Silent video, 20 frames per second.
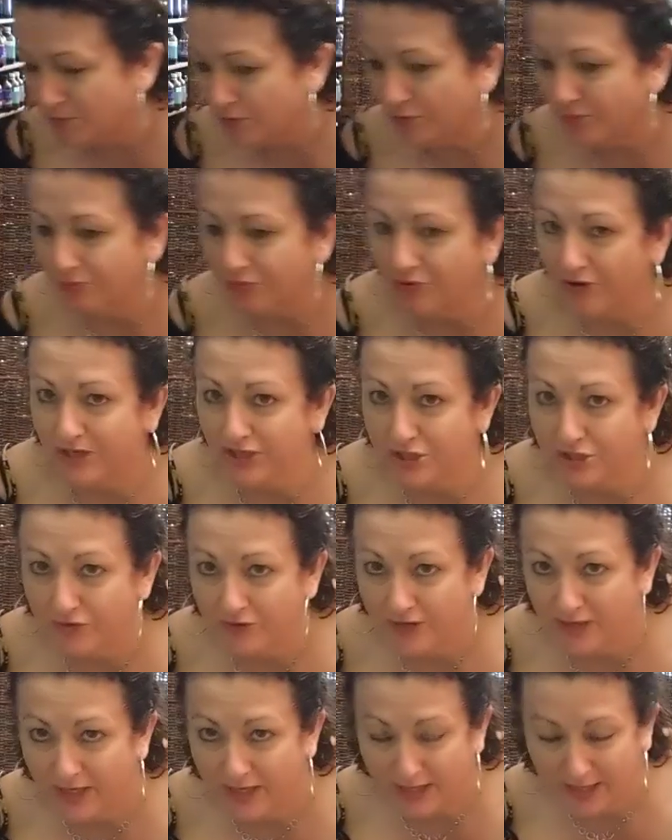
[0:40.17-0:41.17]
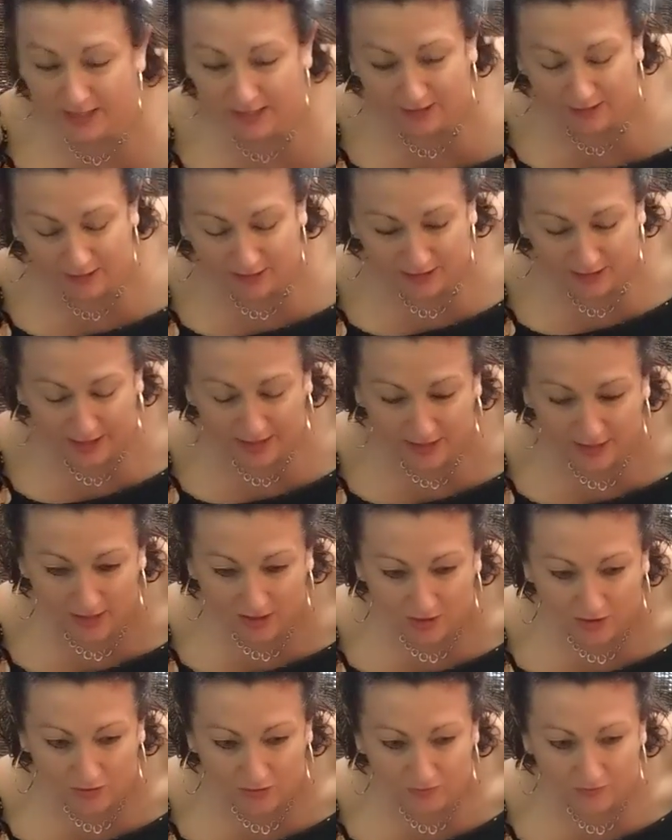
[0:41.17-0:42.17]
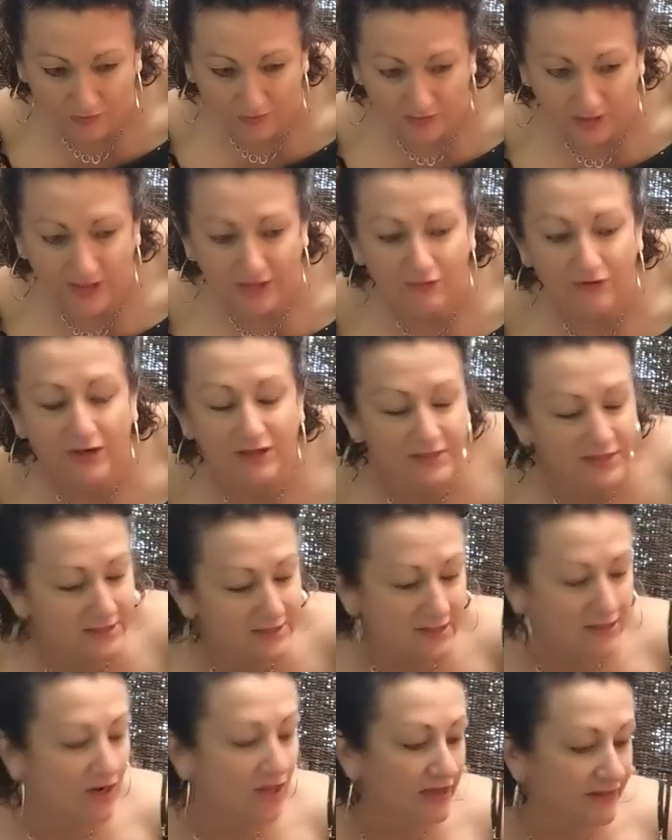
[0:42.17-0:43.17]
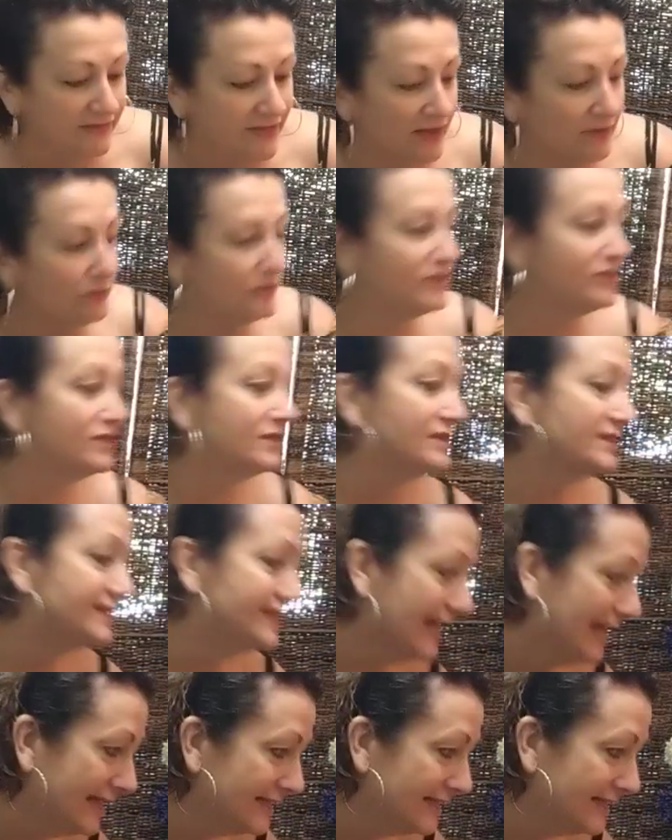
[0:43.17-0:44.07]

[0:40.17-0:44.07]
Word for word: I just put pressure in here and hold. Yeah, right, doesn't like that, which is